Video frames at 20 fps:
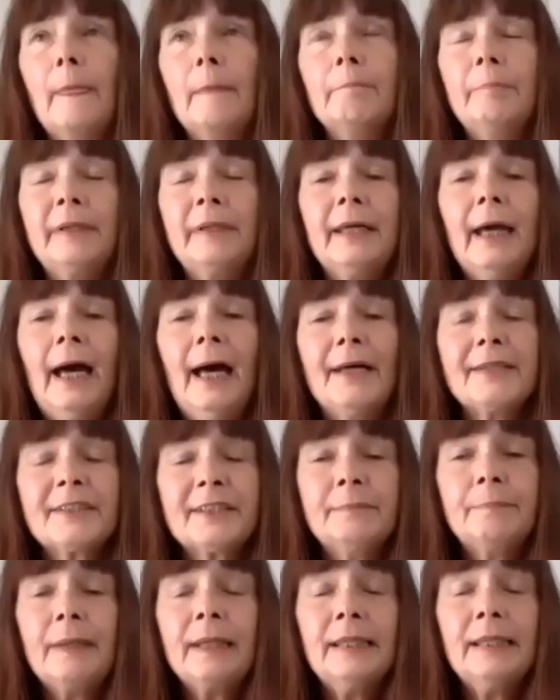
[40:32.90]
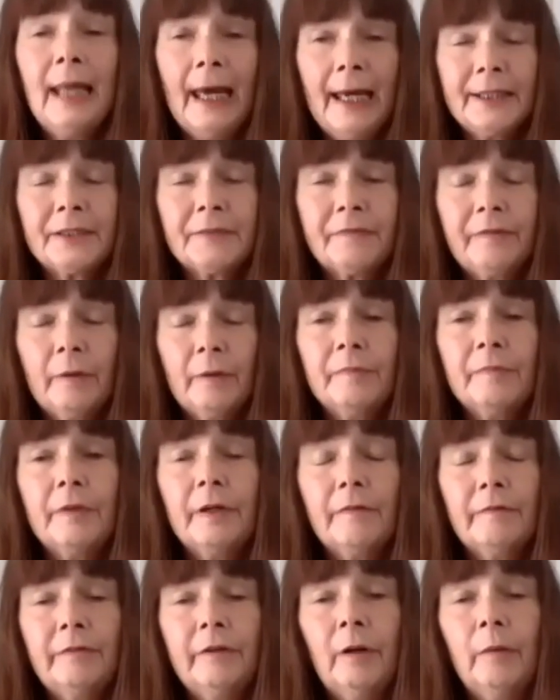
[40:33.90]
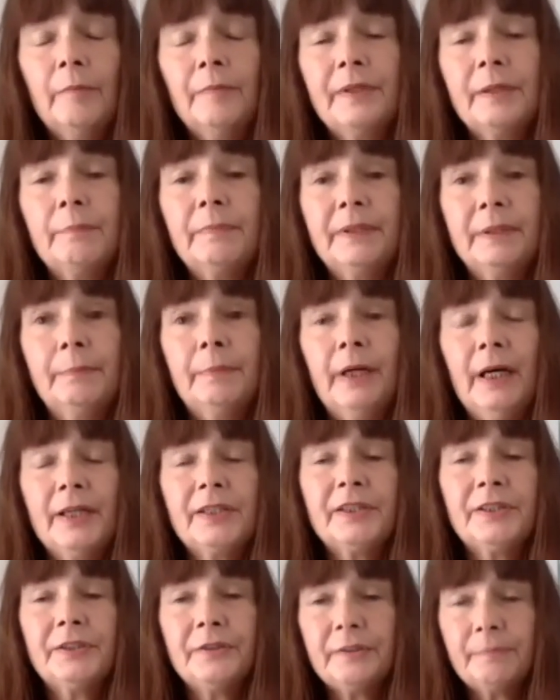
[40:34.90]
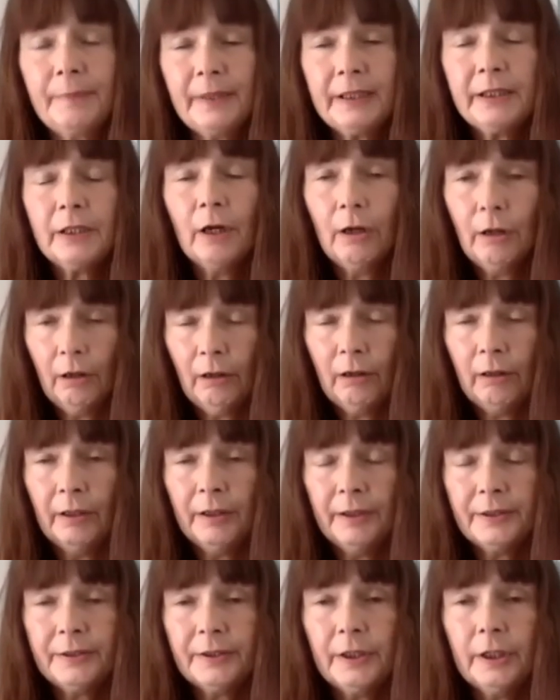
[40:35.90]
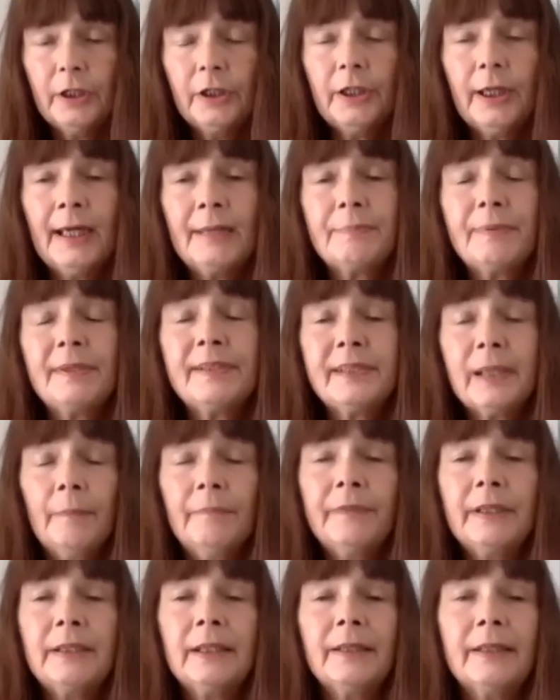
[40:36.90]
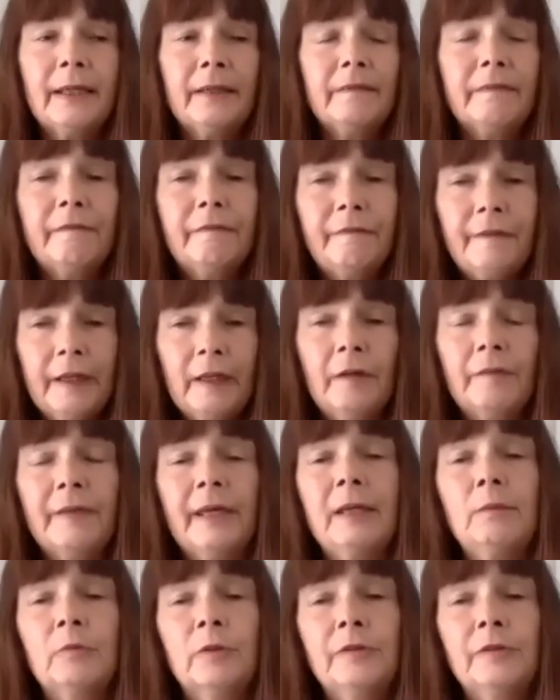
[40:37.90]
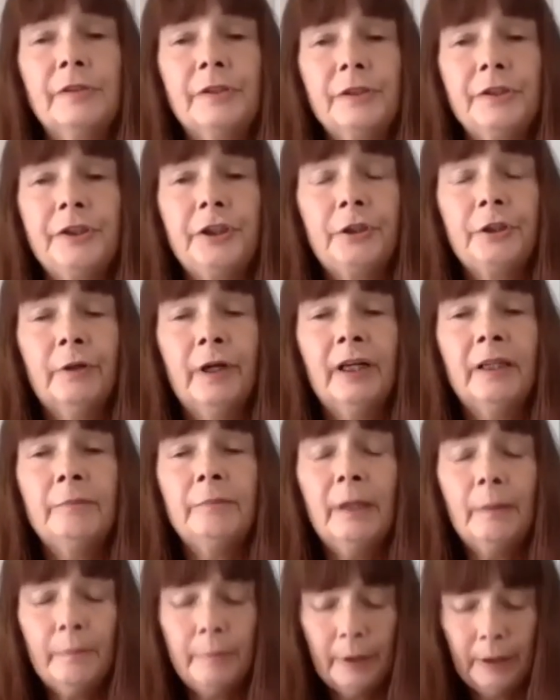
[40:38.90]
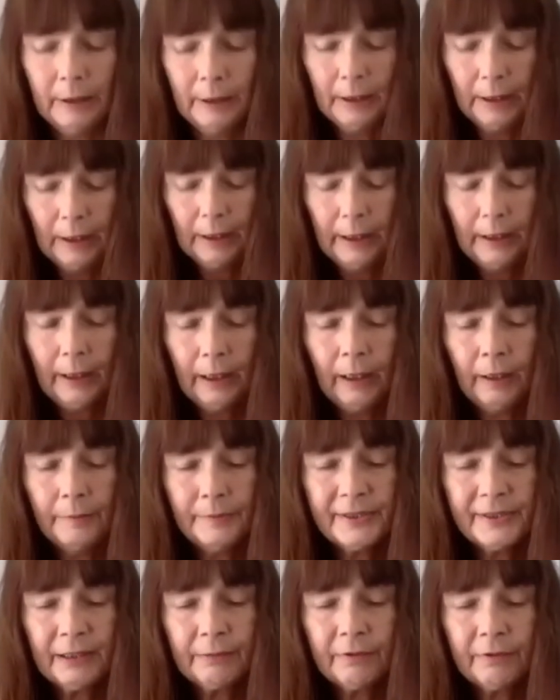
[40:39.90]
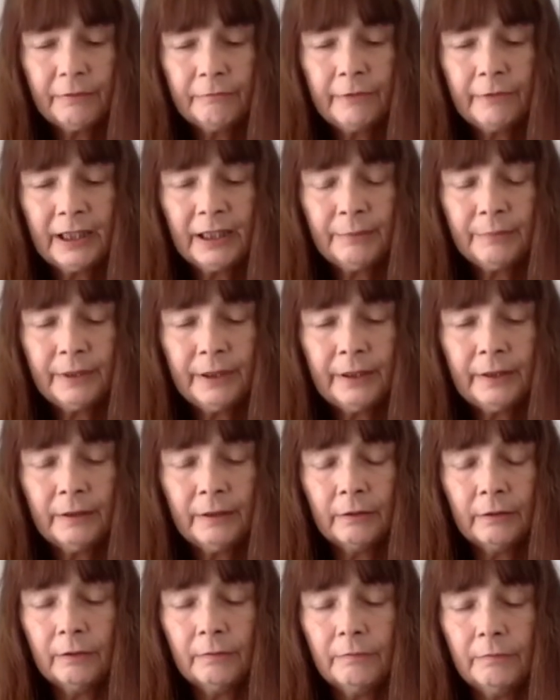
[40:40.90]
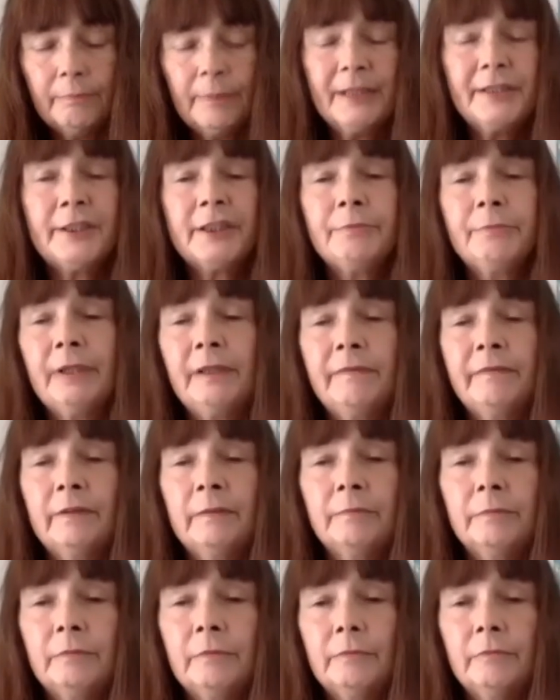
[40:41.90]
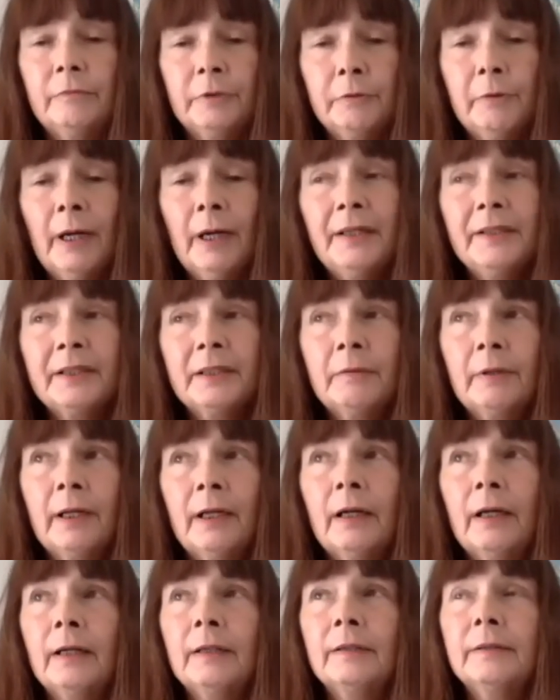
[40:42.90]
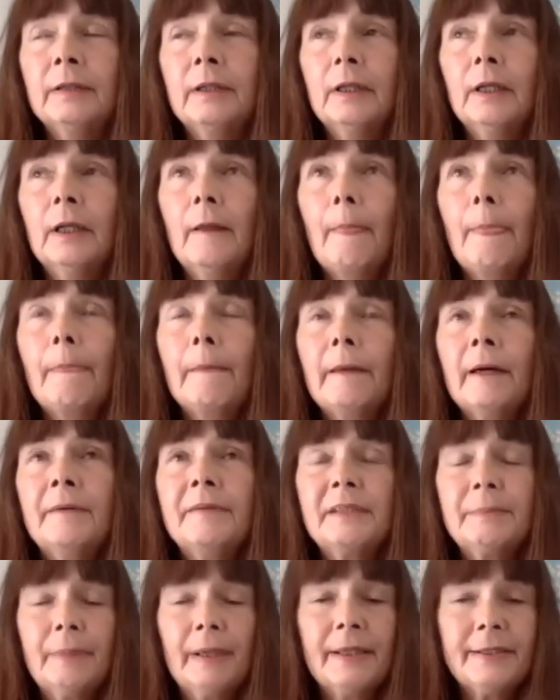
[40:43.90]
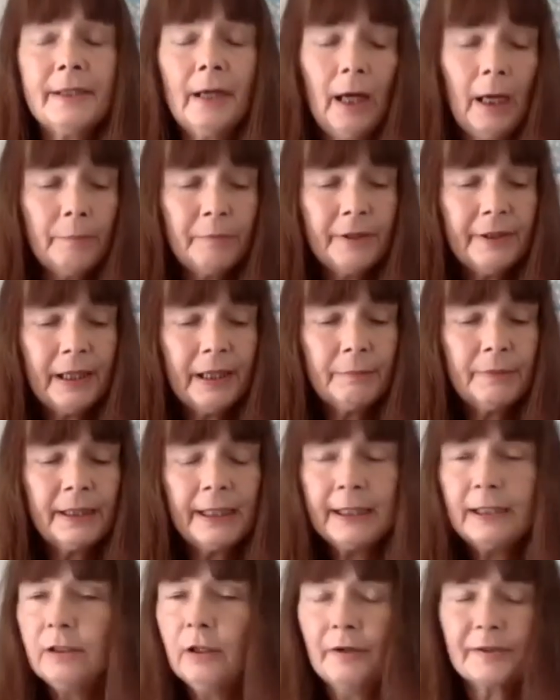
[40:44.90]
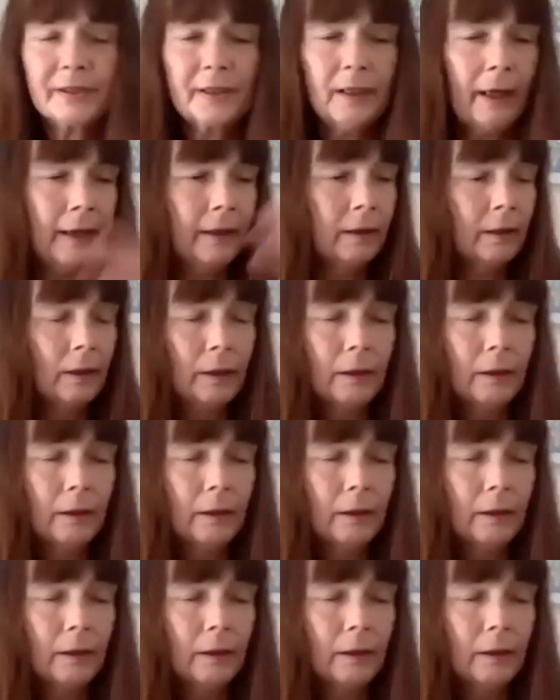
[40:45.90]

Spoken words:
But it has to be led from the person who's been hurt. It has to be something that they feel they want to do. I remember someone ring me or message me from Rwanda, where I'd spent time with him, and he'd lost like